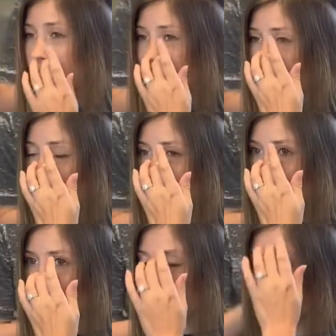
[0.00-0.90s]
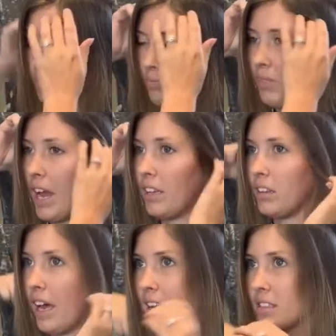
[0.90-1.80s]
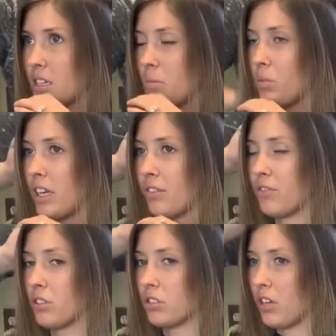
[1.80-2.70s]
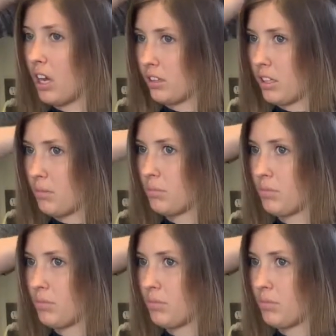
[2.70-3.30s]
tape-ins, I liked them when I first got them.